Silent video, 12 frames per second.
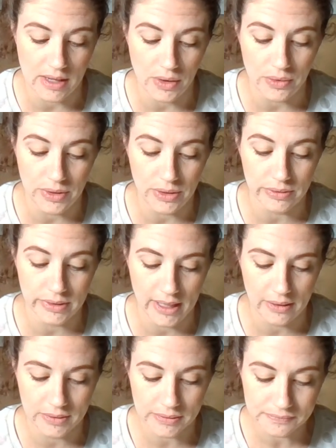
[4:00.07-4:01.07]
OU
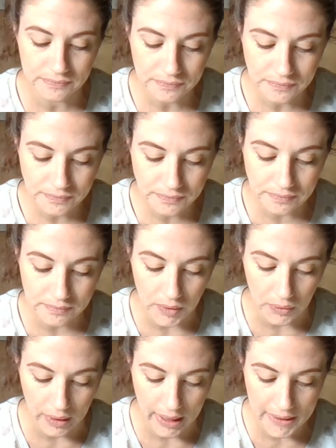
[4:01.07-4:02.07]
sound.
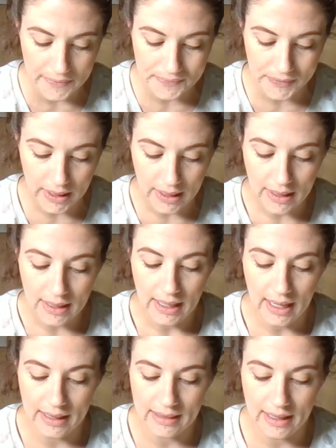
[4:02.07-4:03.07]
Okay?
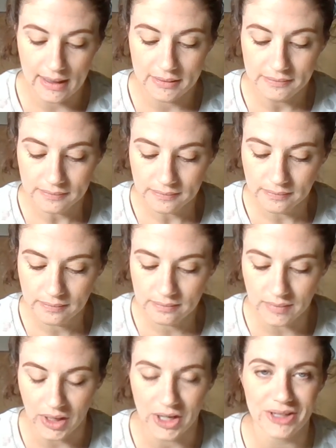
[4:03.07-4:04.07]
And then
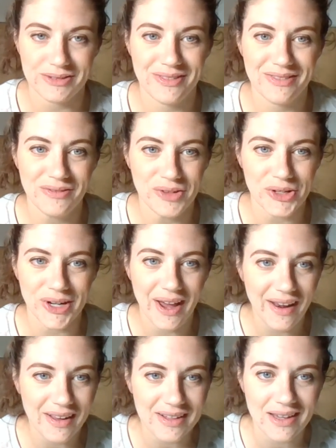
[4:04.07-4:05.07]
our
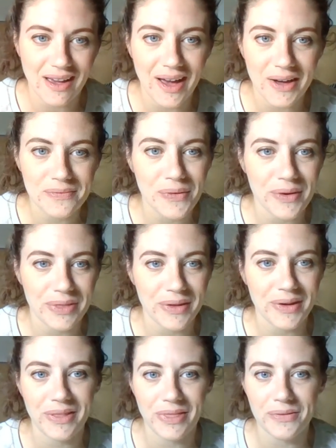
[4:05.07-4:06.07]
creating time for
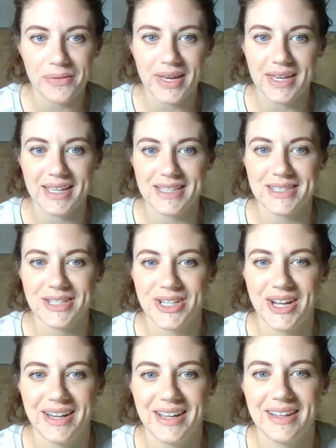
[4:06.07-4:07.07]
the week is
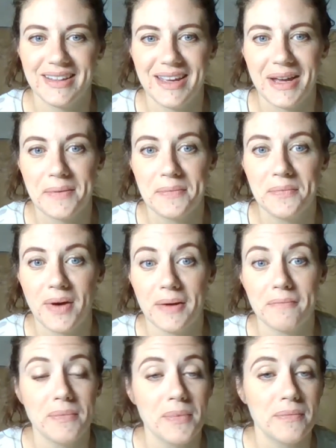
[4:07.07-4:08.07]
creating like a
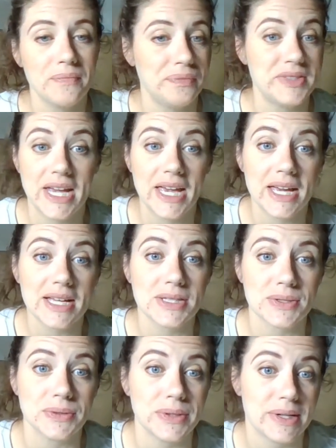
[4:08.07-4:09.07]
dance
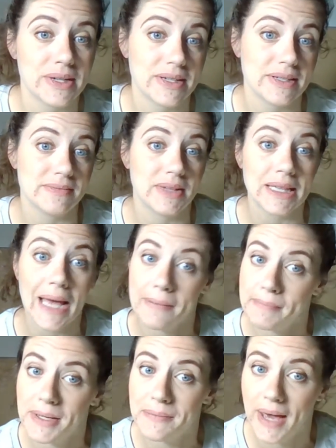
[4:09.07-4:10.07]
or a
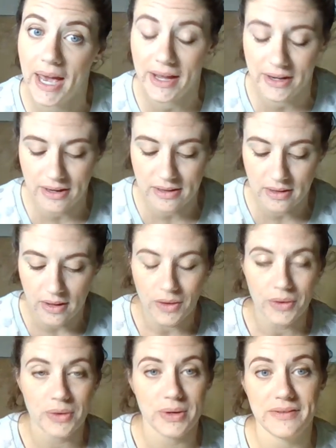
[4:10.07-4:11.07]
clapping pattern
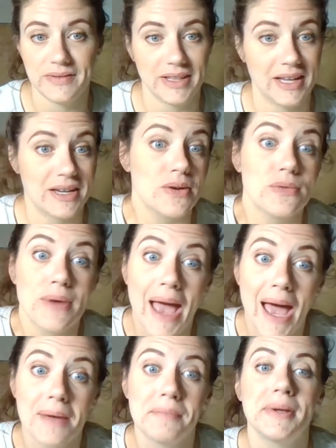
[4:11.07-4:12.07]
or even like a
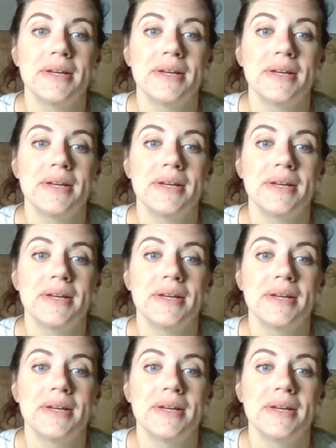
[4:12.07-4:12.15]
rap